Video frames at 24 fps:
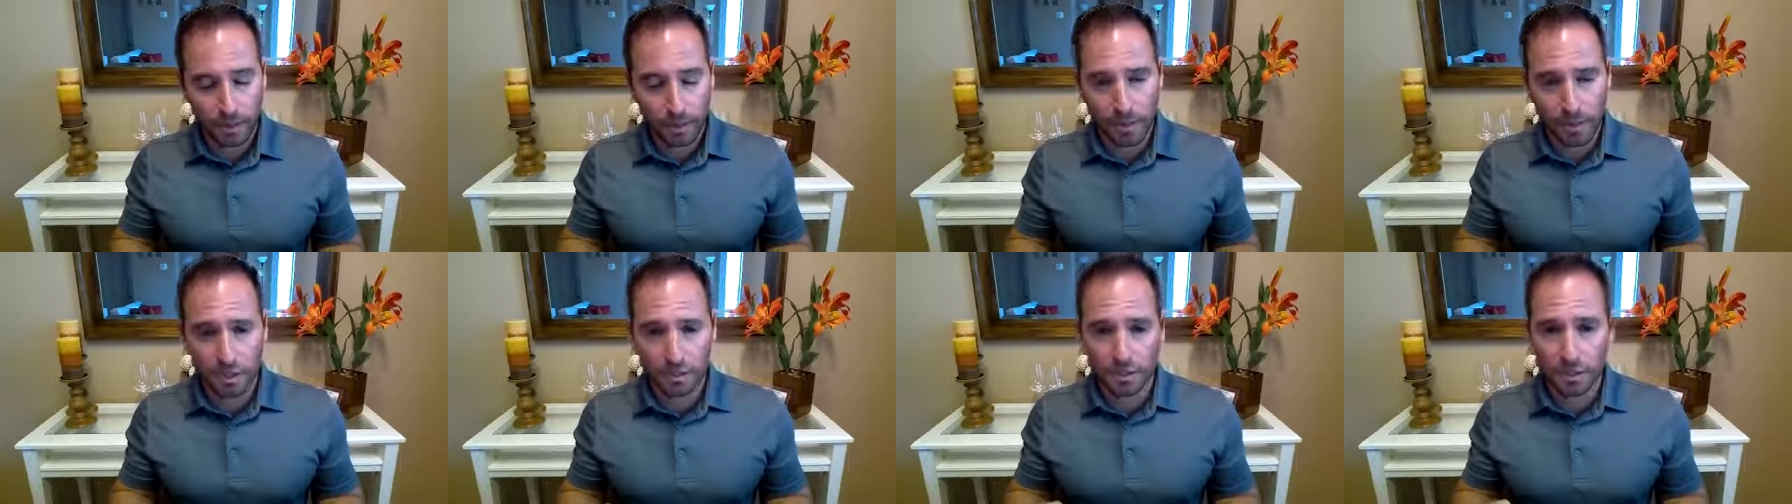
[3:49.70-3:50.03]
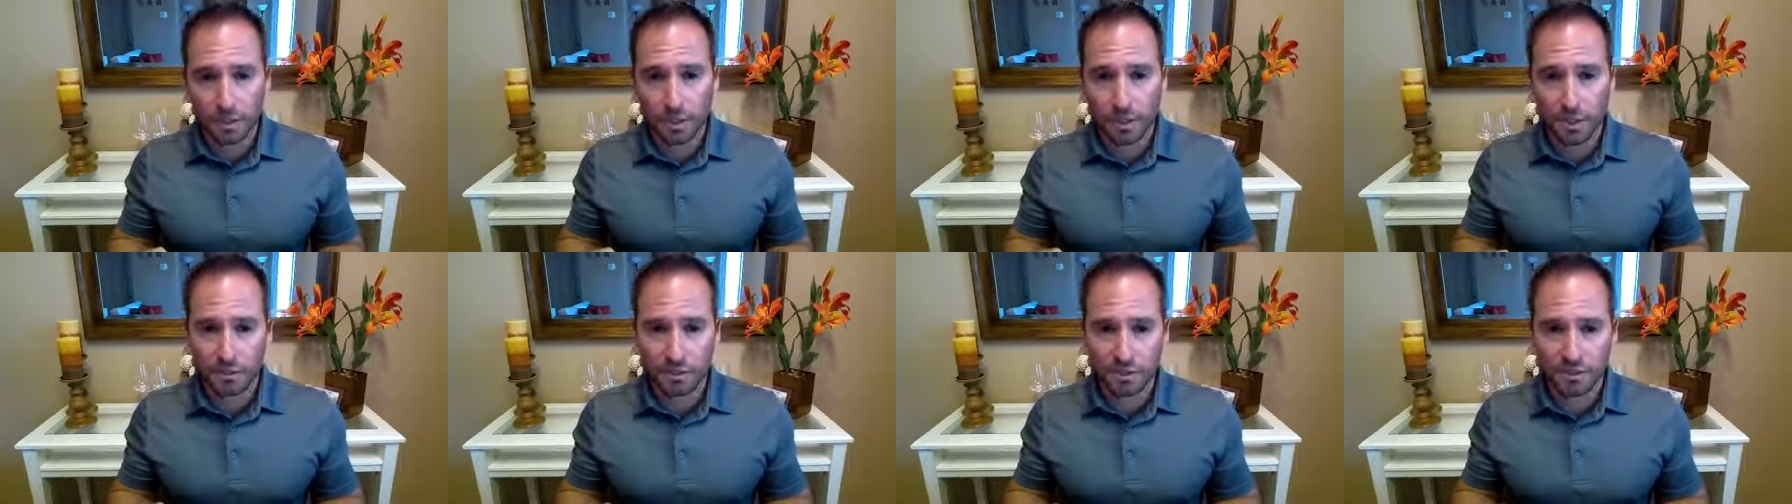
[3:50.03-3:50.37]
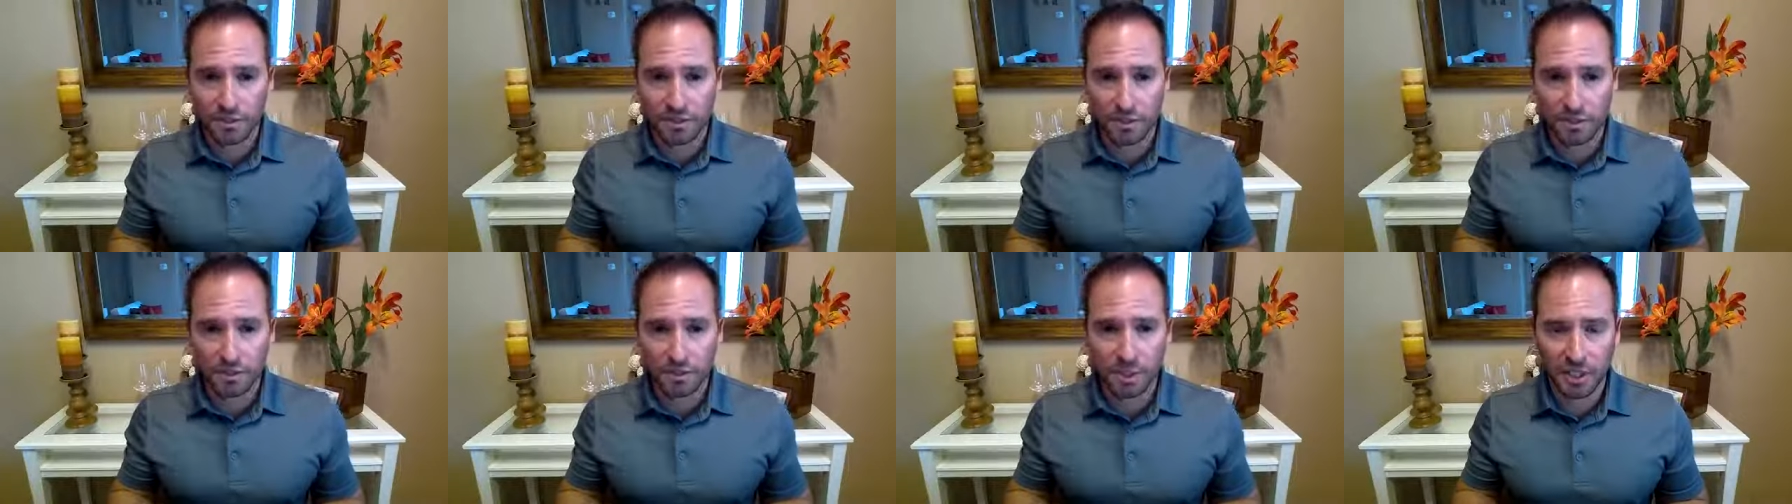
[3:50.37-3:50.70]
And a
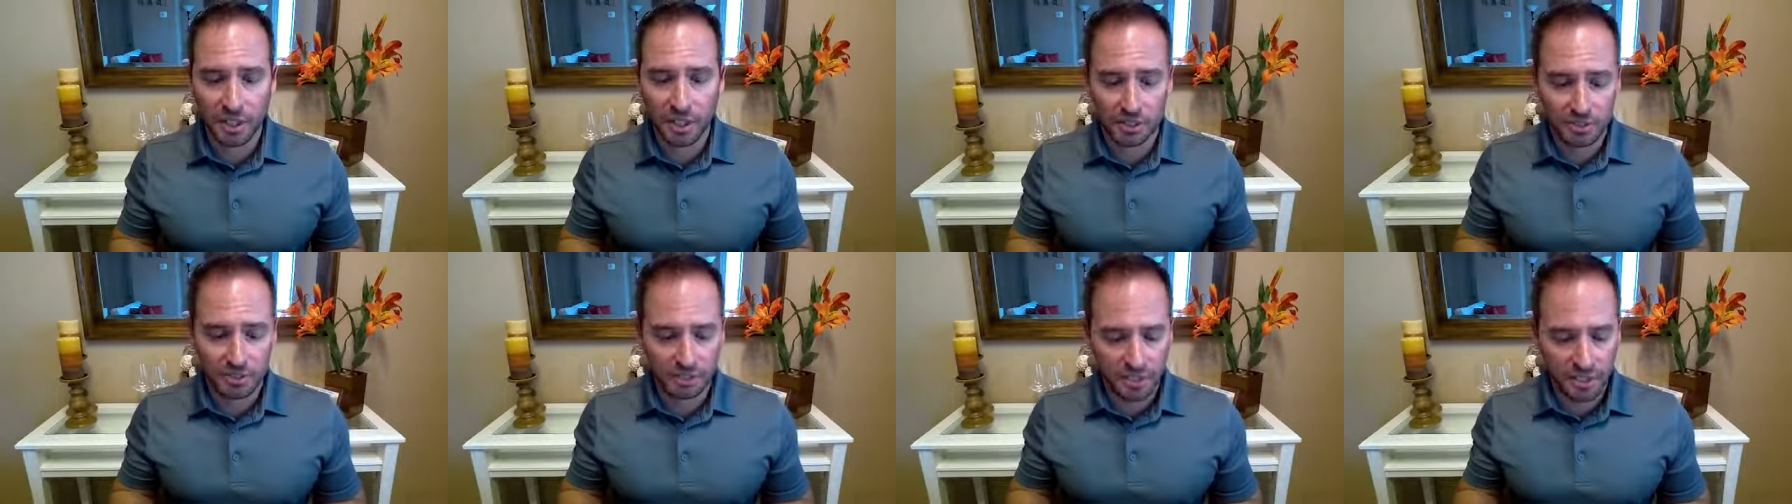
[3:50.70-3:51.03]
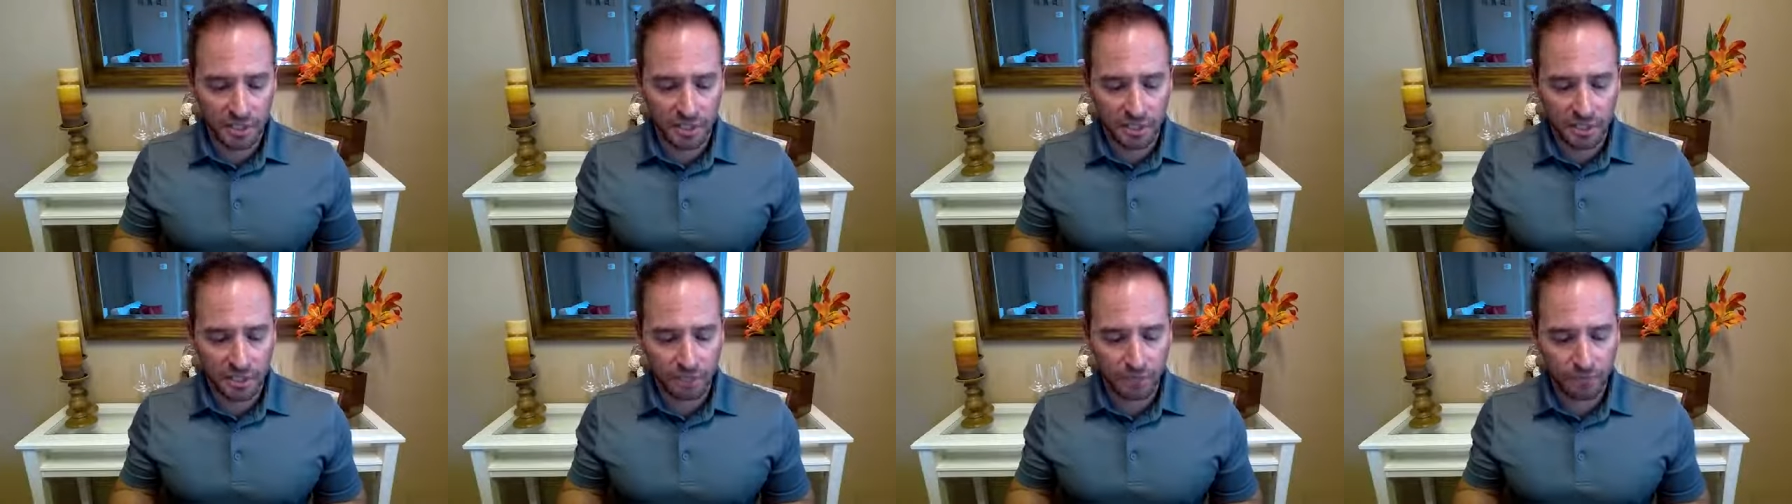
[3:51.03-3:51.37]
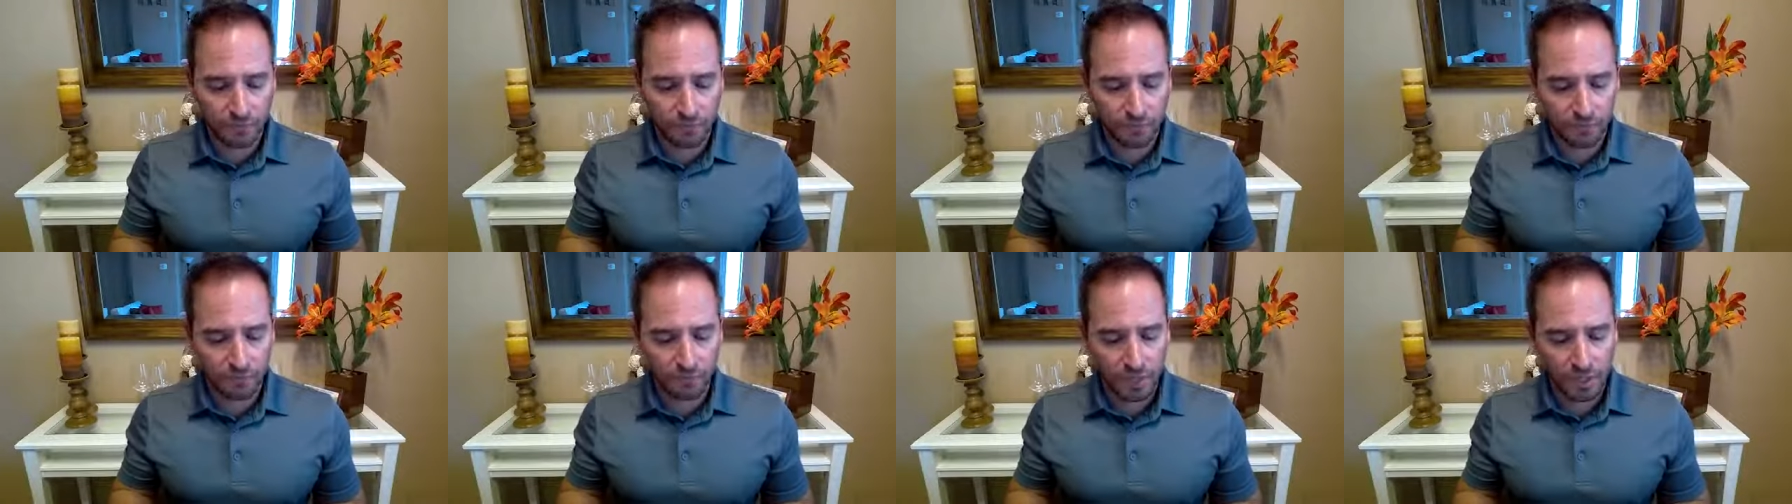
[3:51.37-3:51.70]
commentary by Kardec
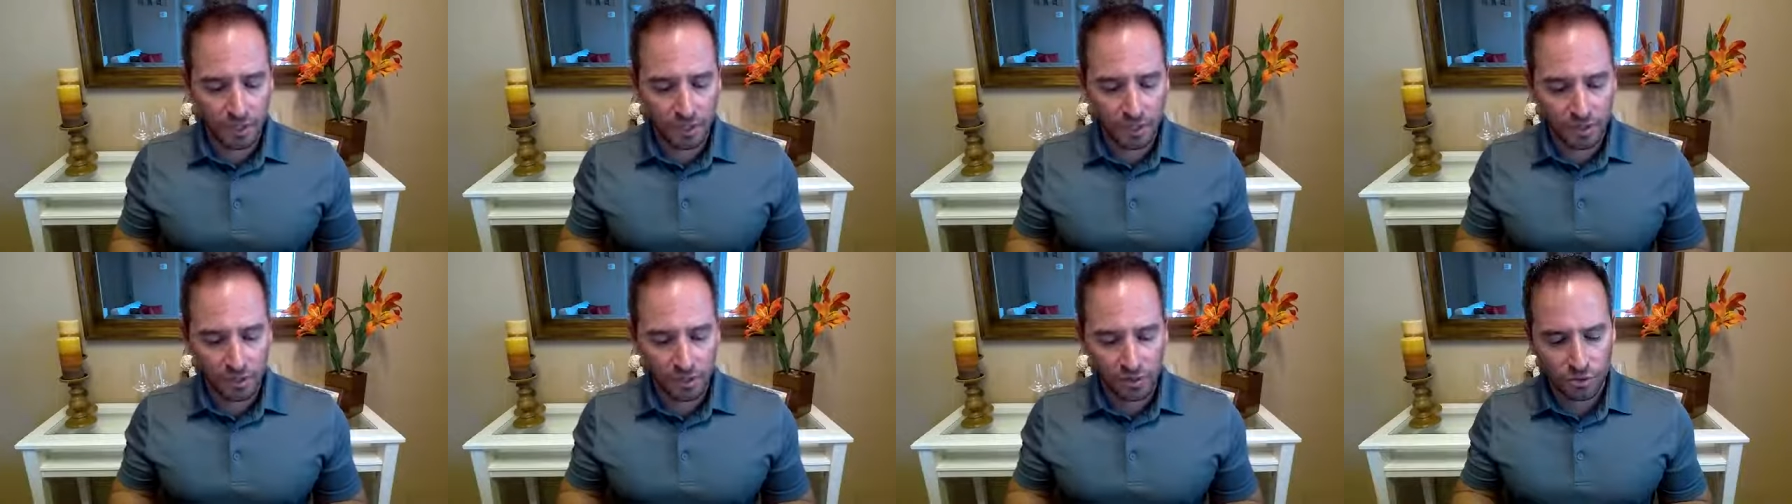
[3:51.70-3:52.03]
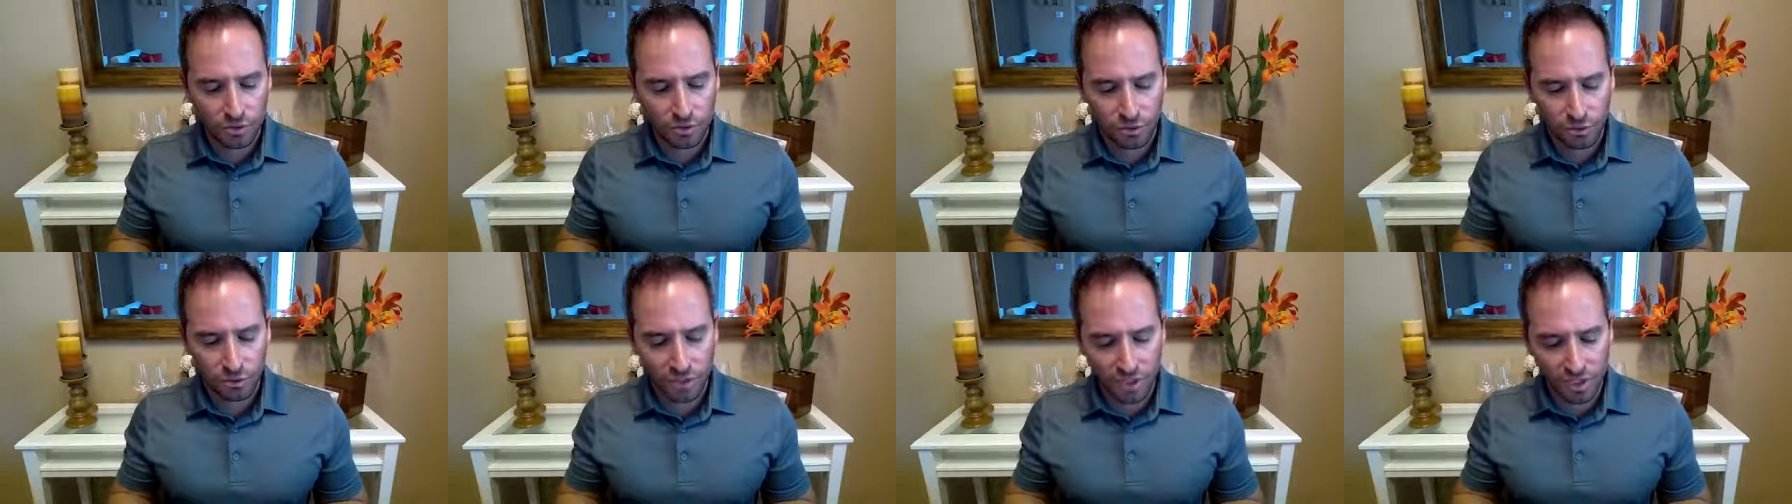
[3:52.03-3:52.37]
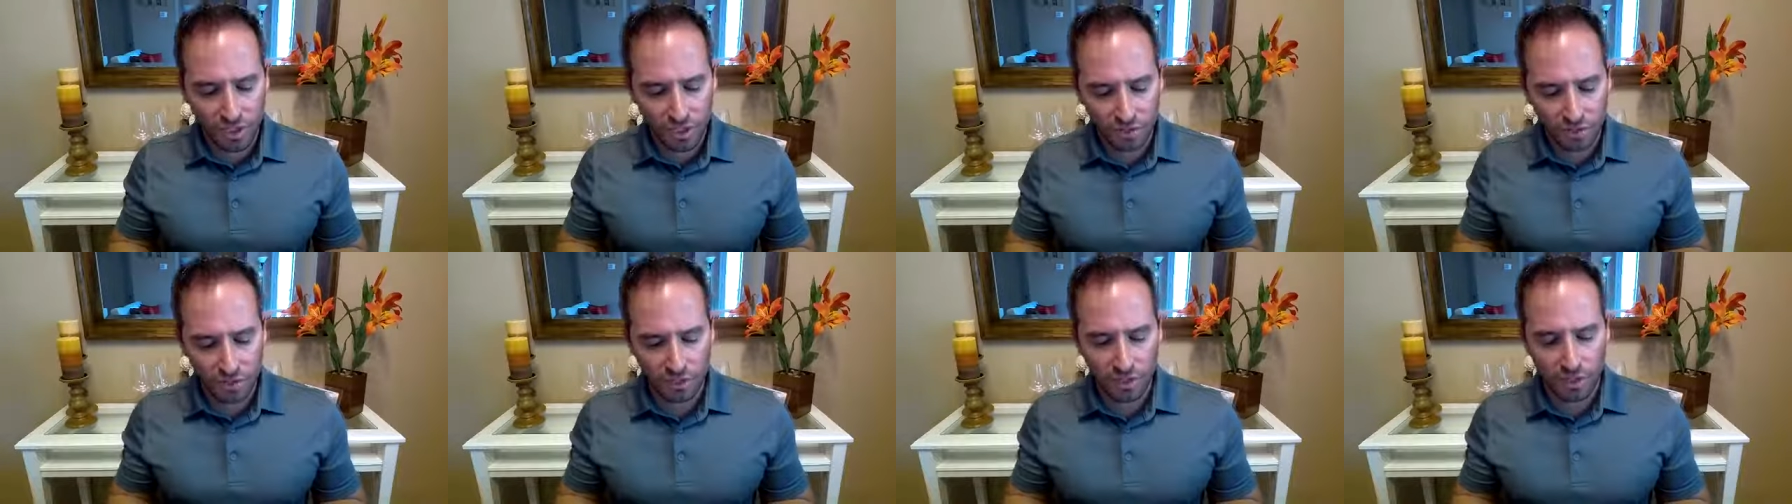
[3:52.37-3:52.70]
to
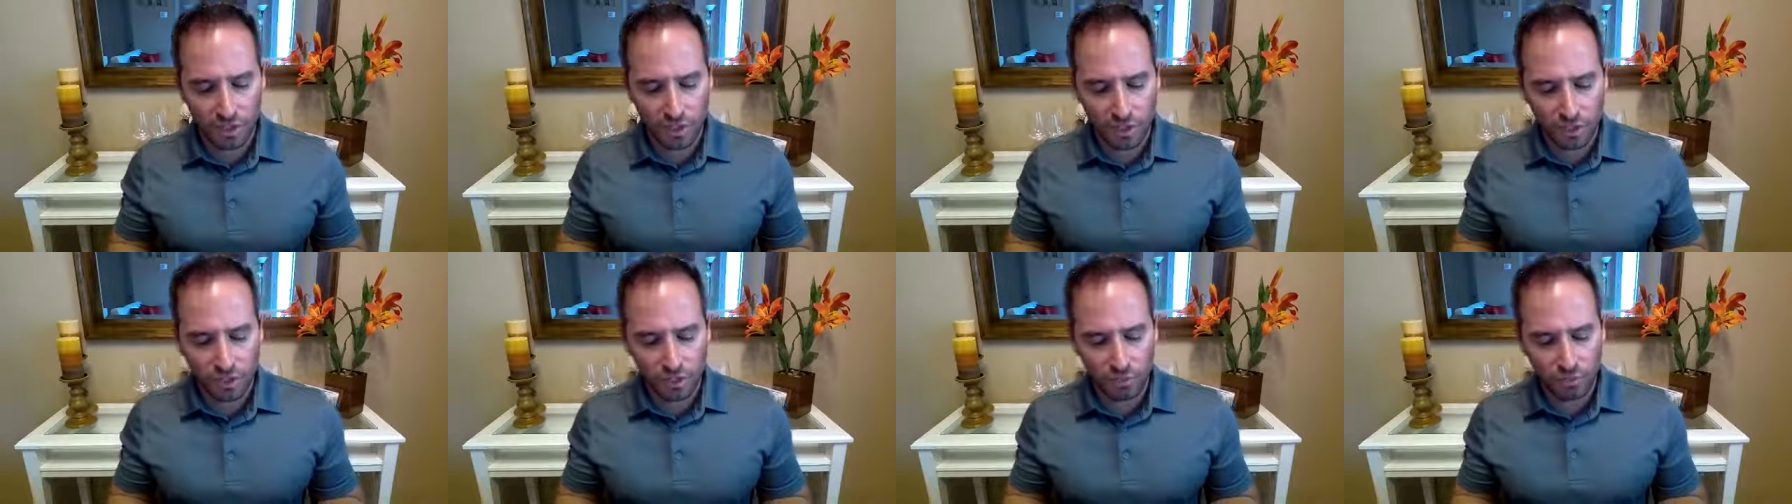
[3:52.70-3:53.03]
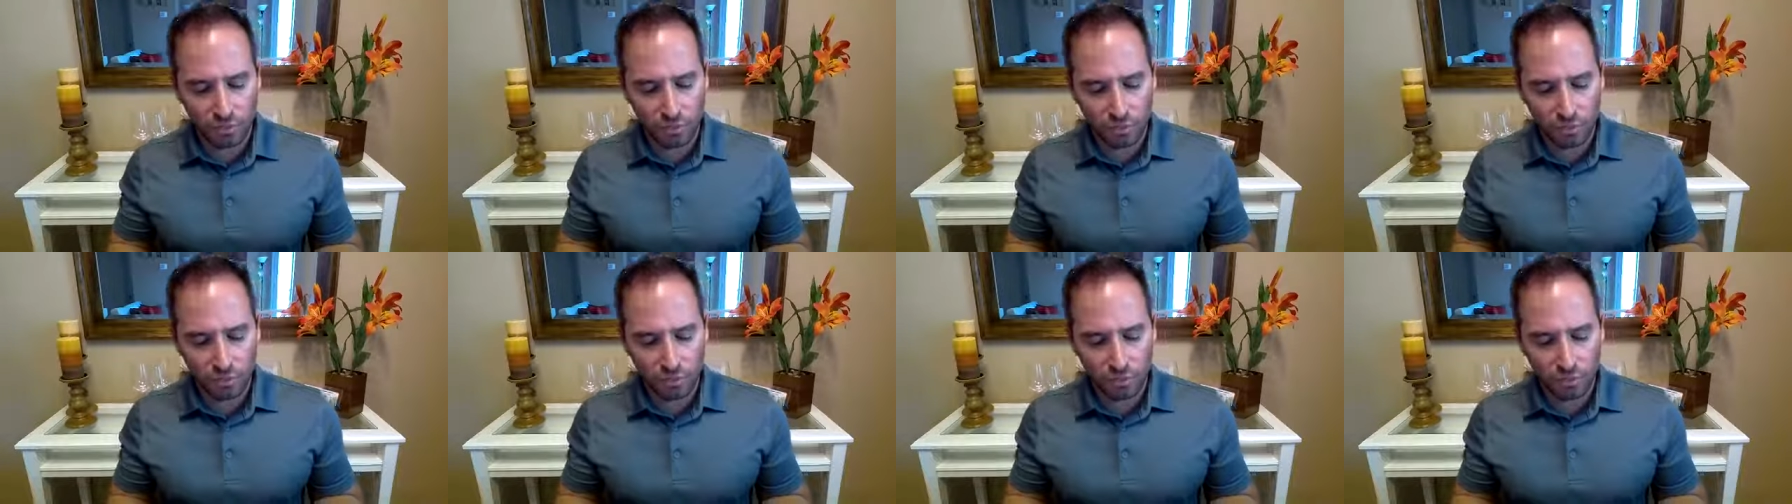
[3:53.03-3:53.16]
believe in God,